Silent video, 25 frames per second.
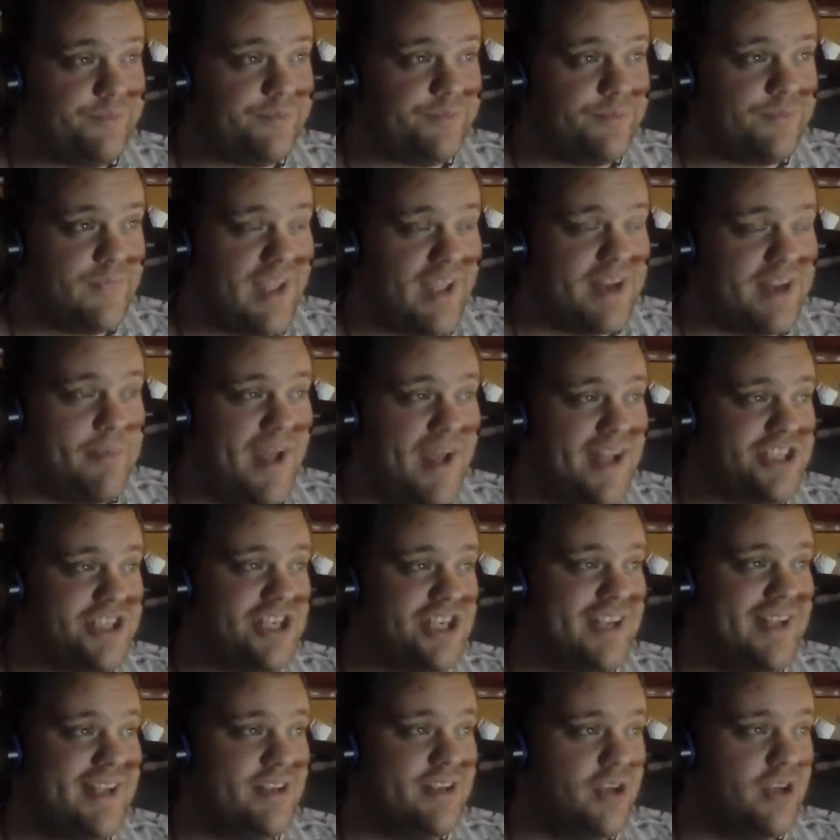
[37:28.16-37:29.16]
And imagine
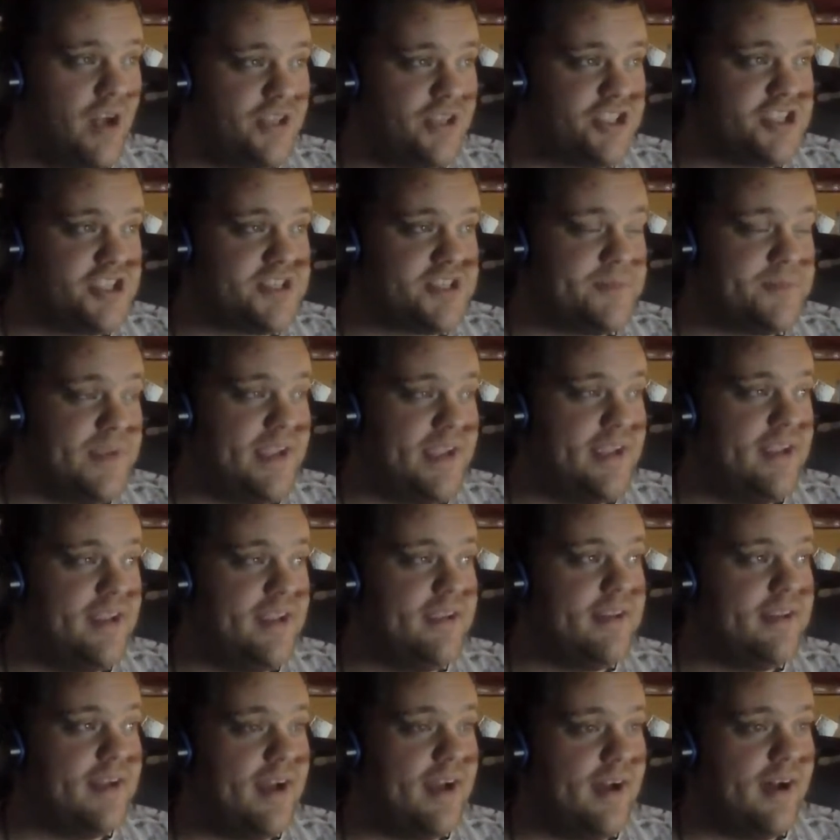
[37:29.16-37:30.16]
it not just
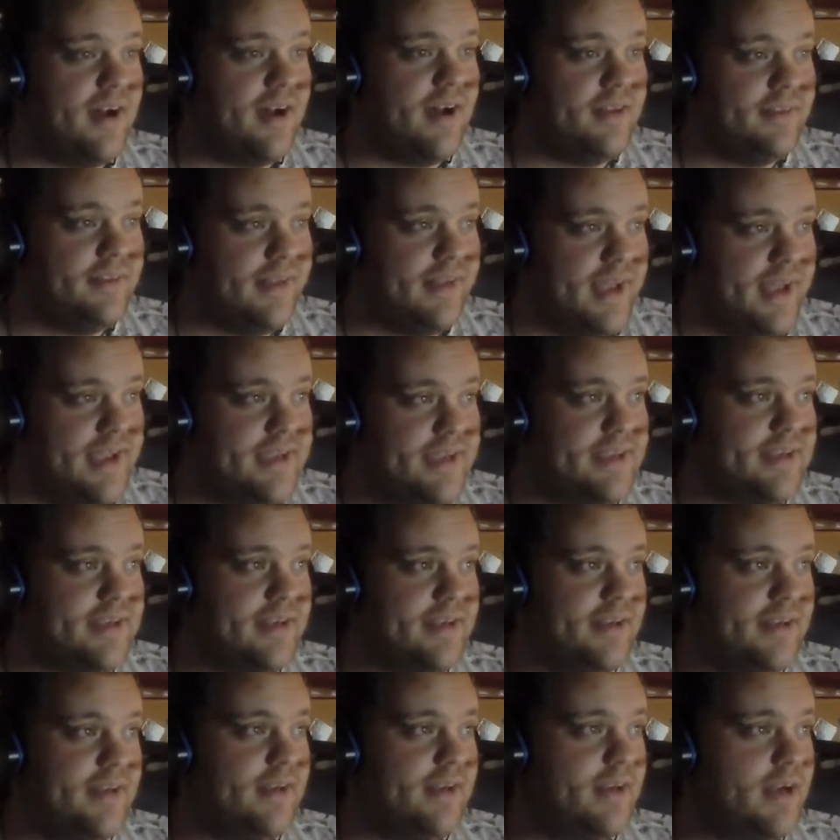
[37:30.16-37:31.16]
being a like
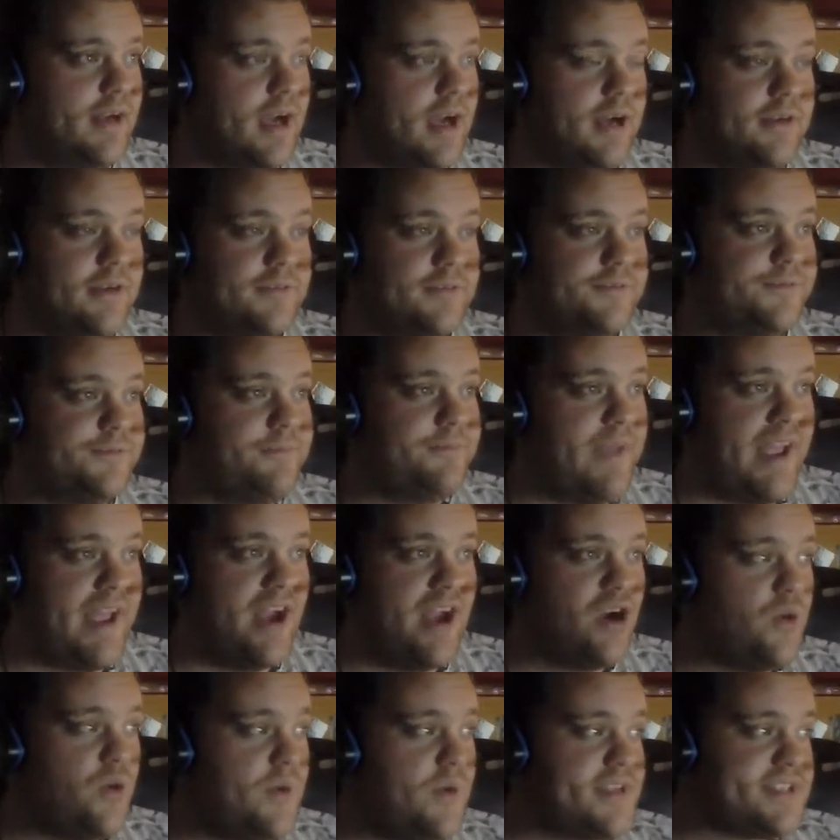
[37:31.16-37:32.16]
of
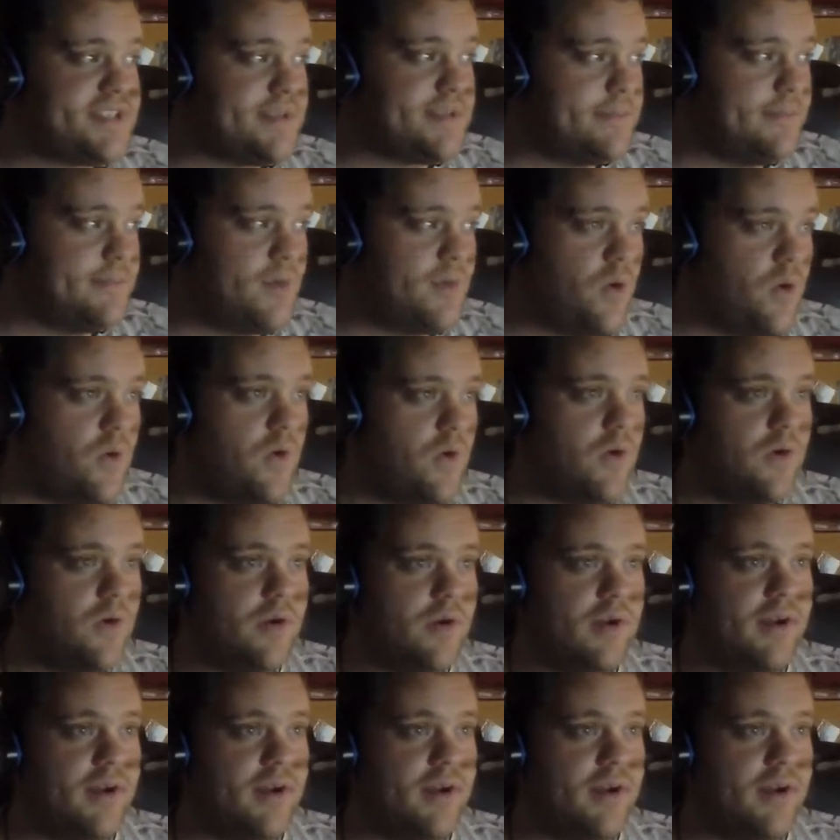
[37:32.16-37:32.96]
heroism or